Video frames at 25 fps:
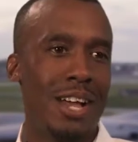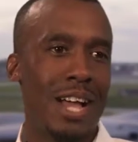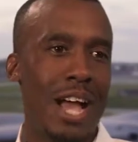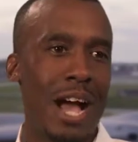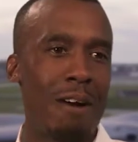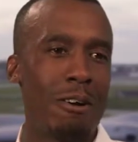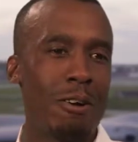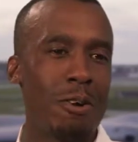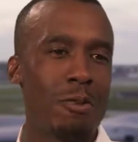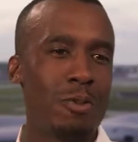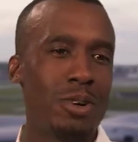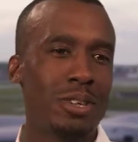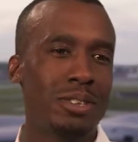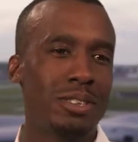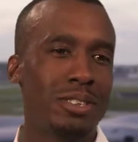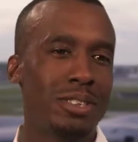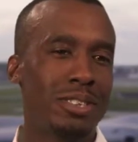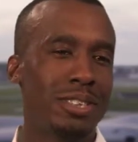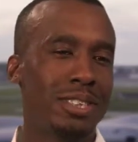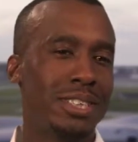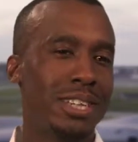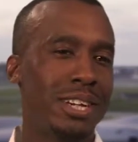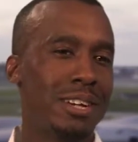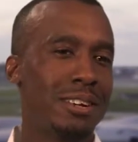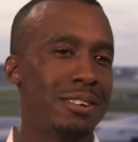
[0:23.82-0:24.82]
I would want
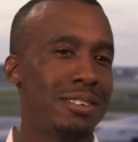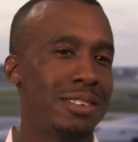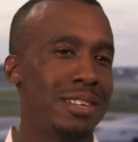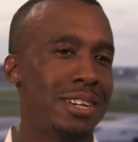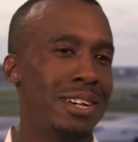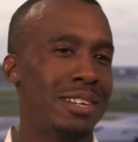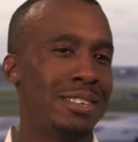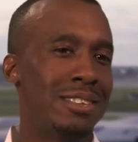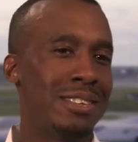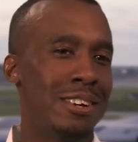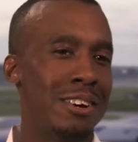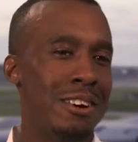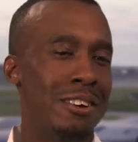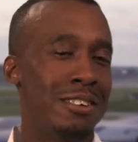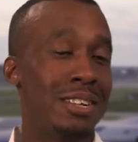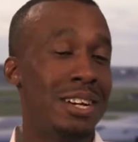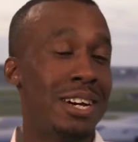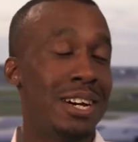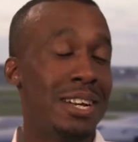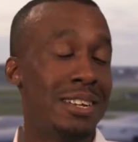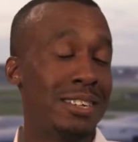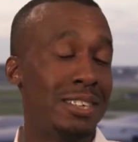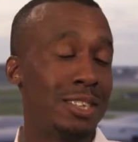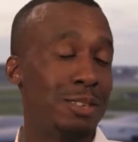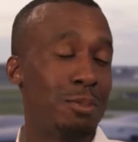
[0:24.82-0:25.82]
to share that the
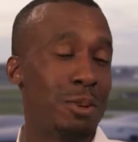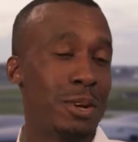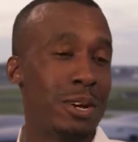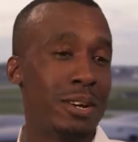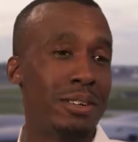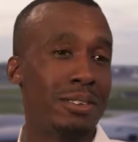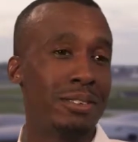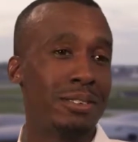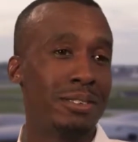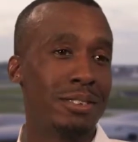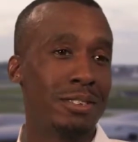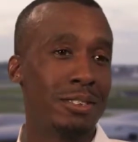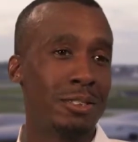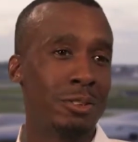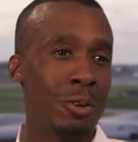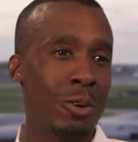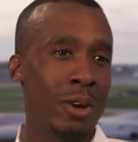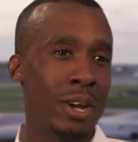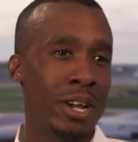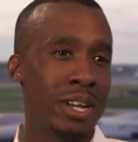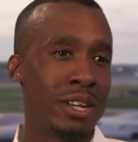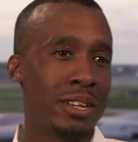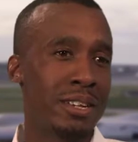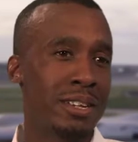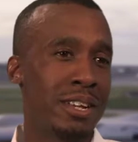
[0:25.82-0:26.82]
online experience is
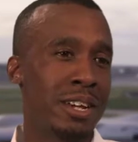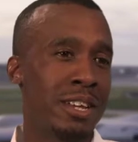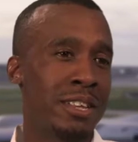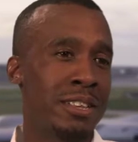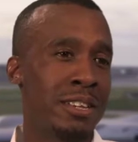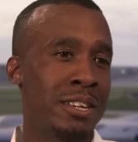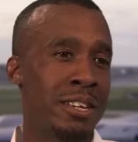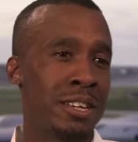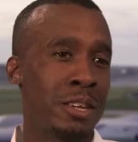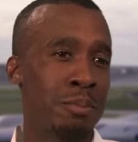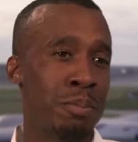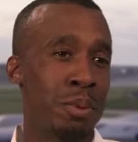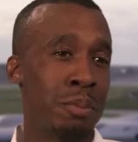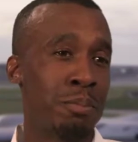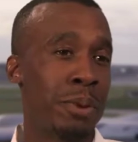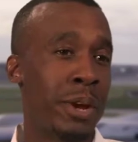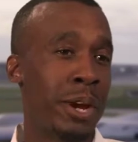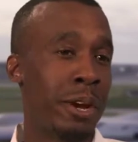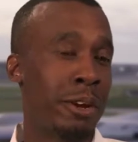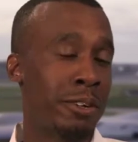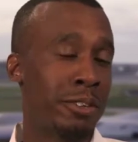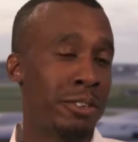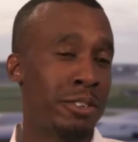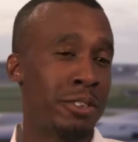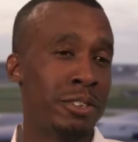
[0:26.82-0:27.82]
great. I think it
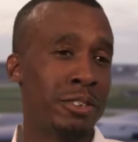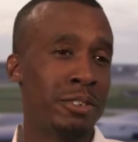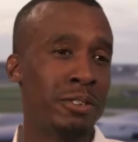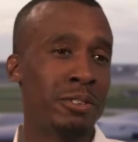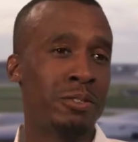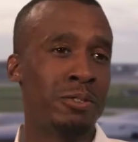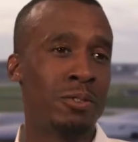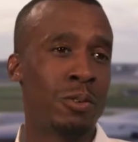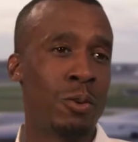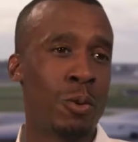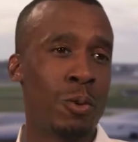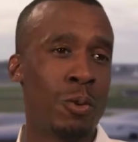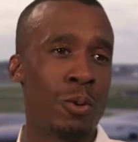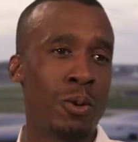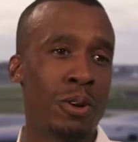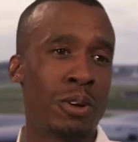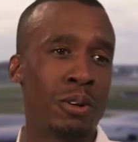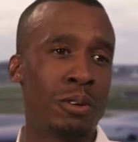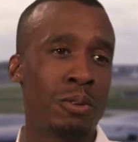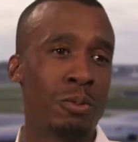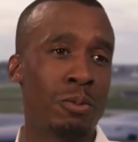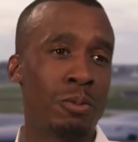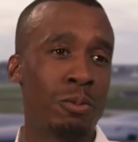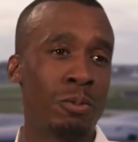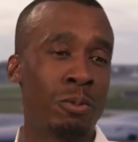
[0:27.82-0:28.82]
prepares you
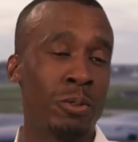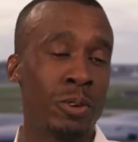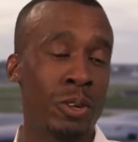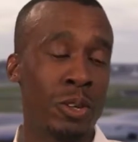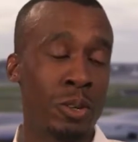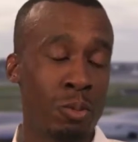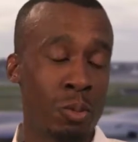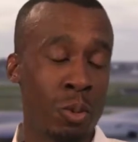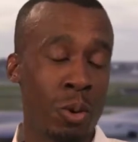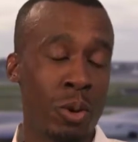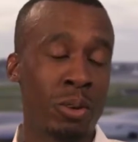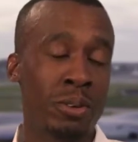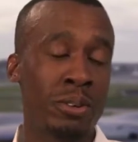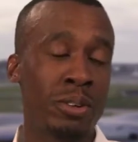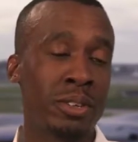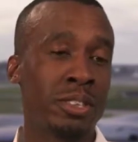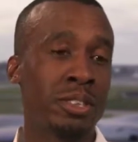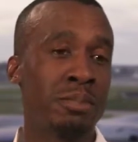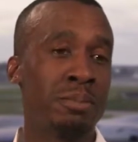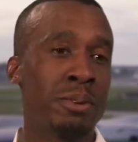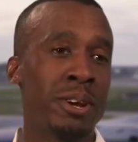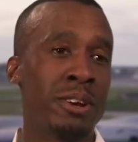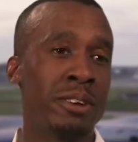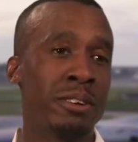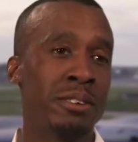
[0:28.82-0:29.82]
for real world
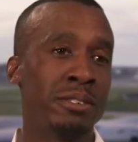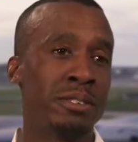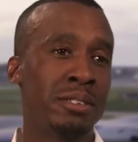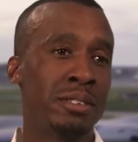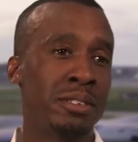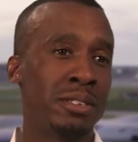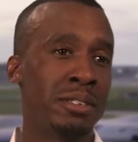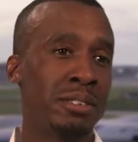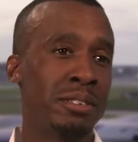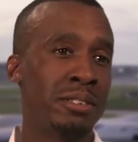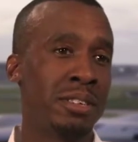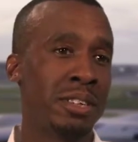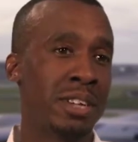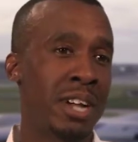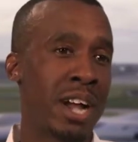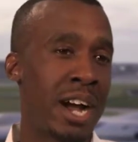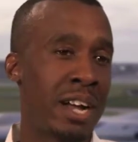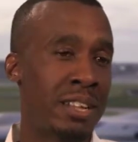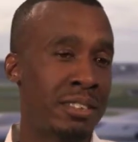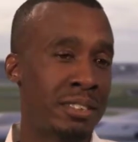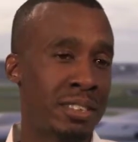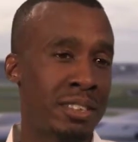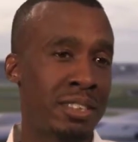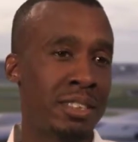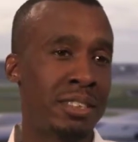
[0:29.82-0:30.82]
experiences. The
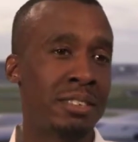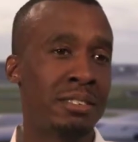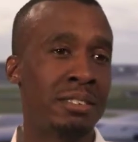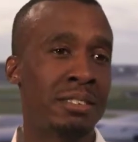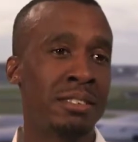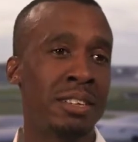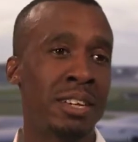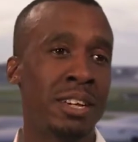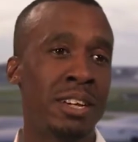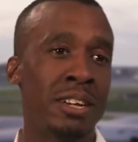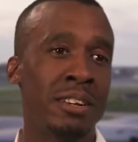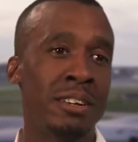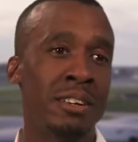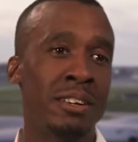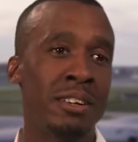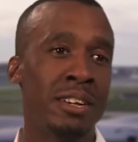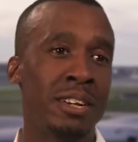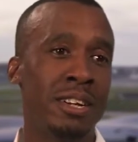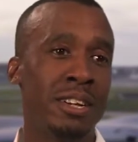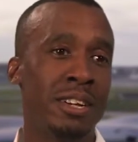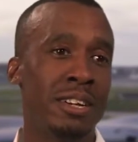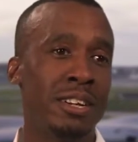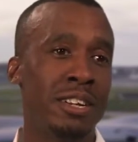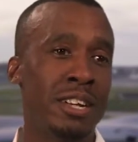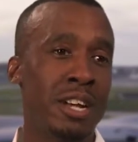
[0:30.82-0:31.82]
content is there,
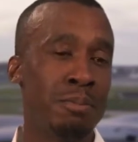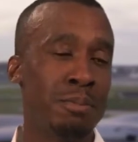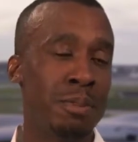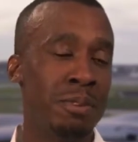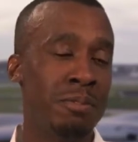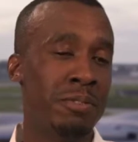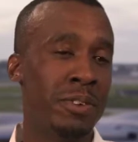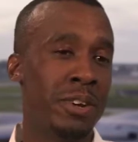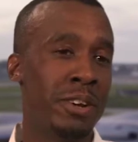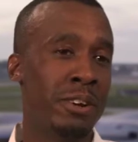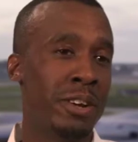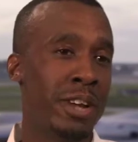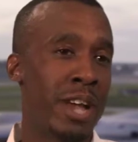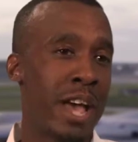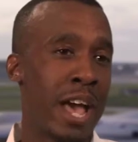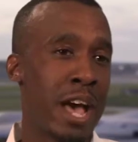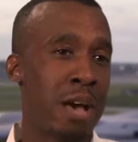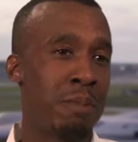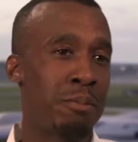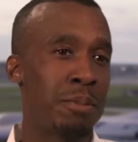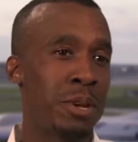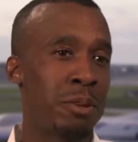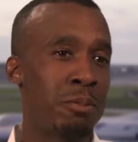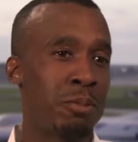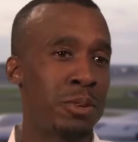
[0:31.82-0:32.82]
and I've been very
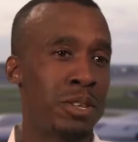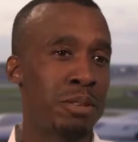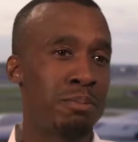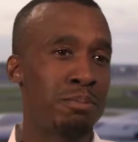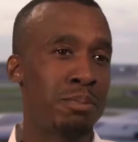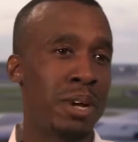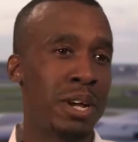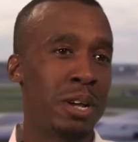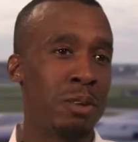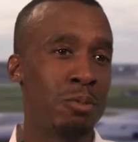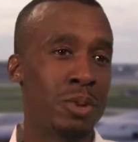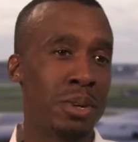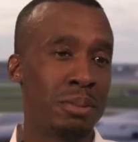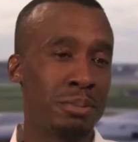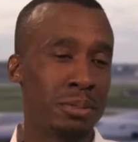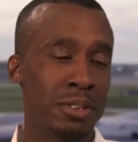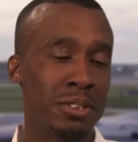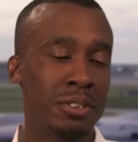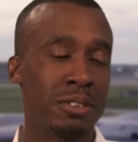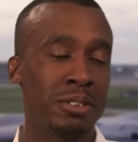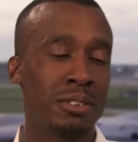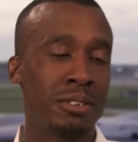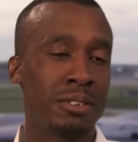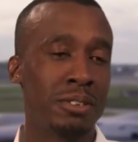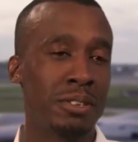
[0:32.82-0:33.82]
happy with my
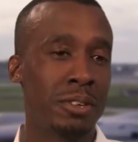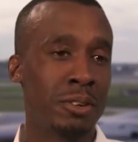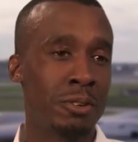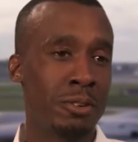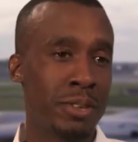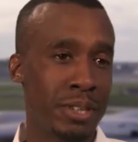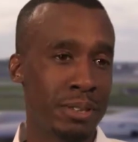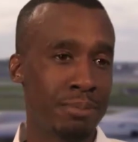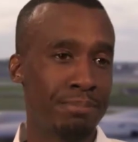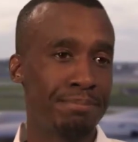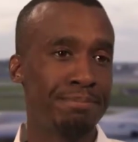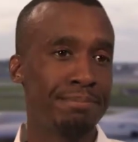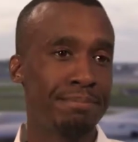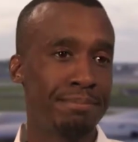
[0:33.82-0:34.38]
Webster degree.